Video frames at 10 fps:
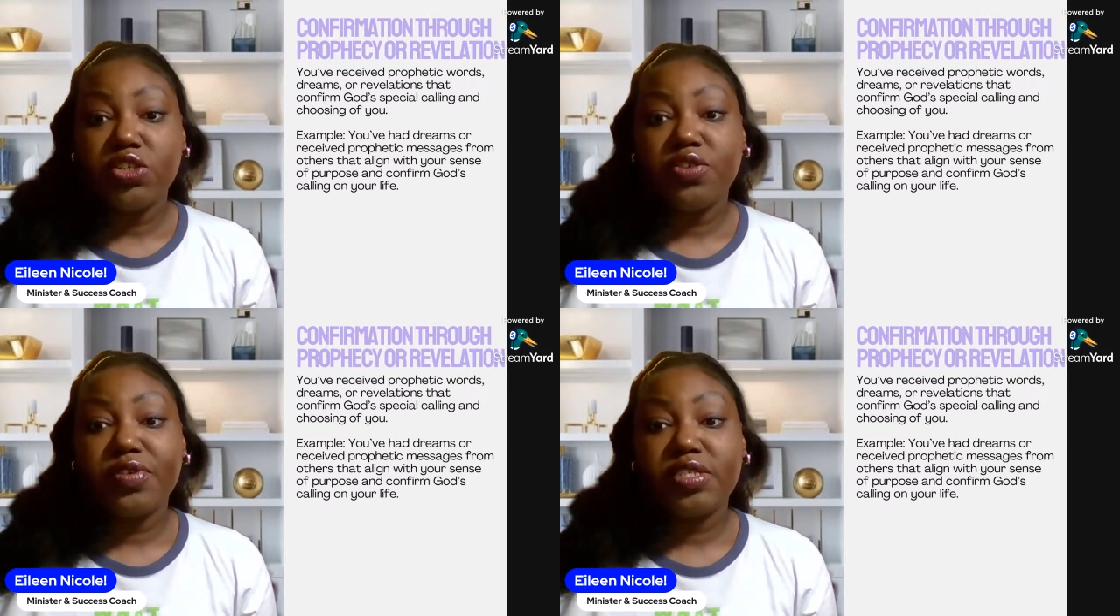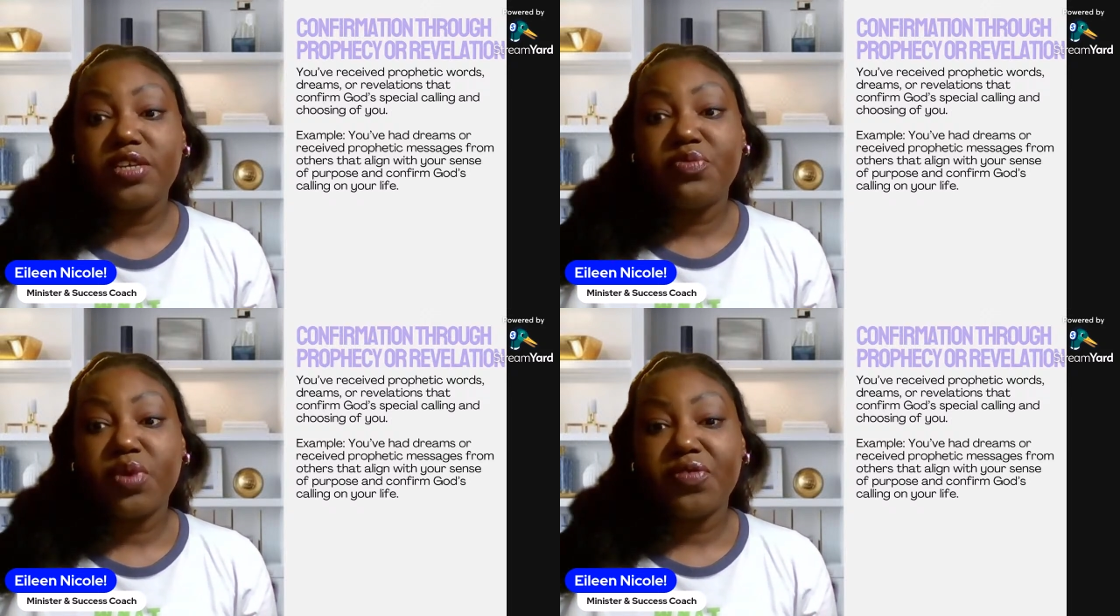You've
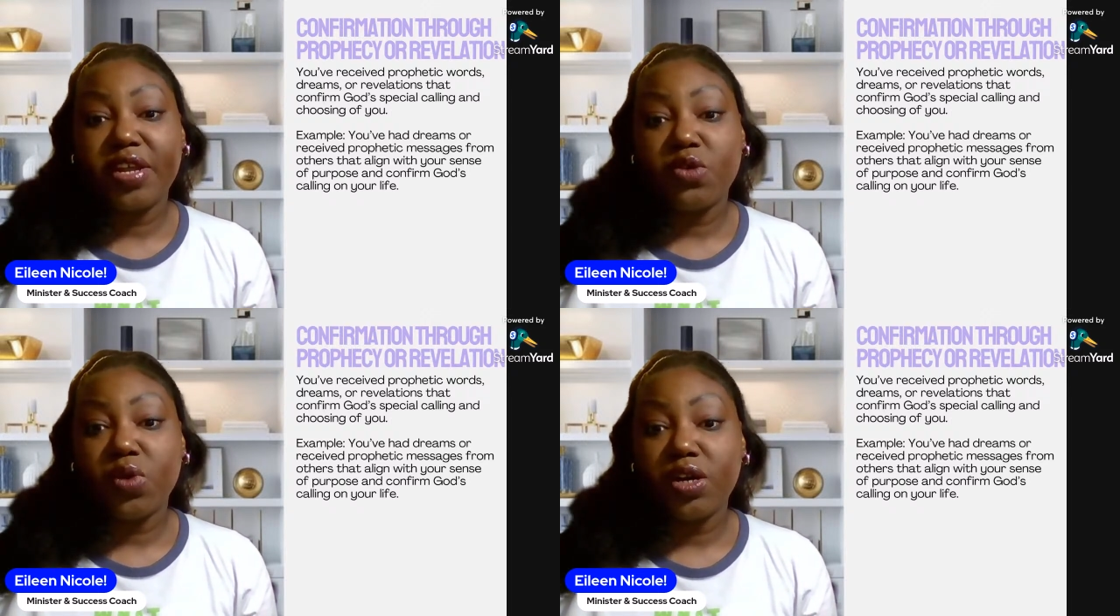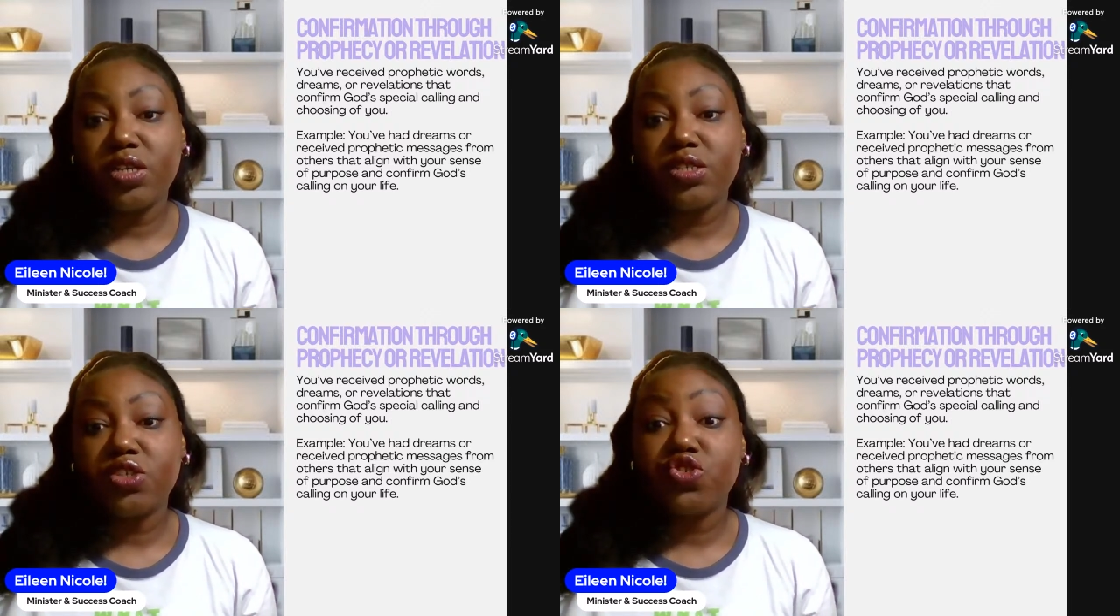received prophetic
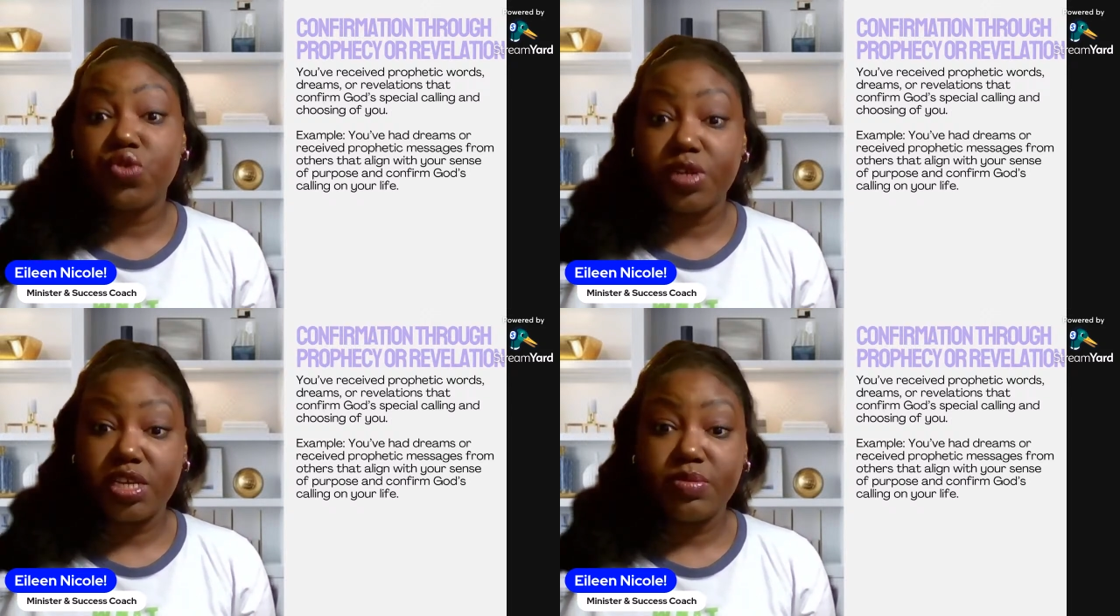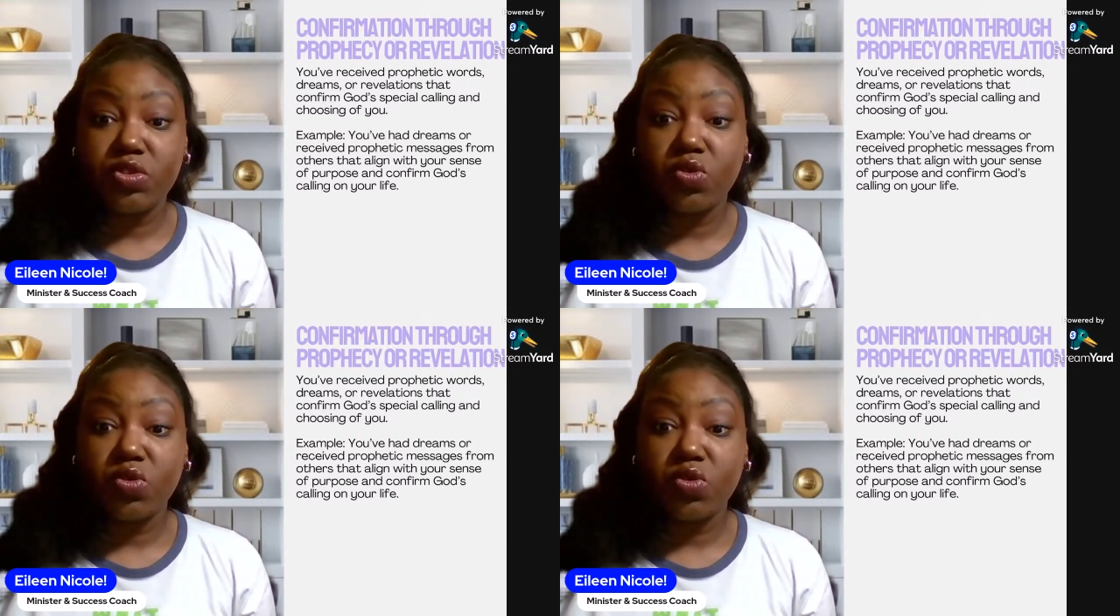words, dreams,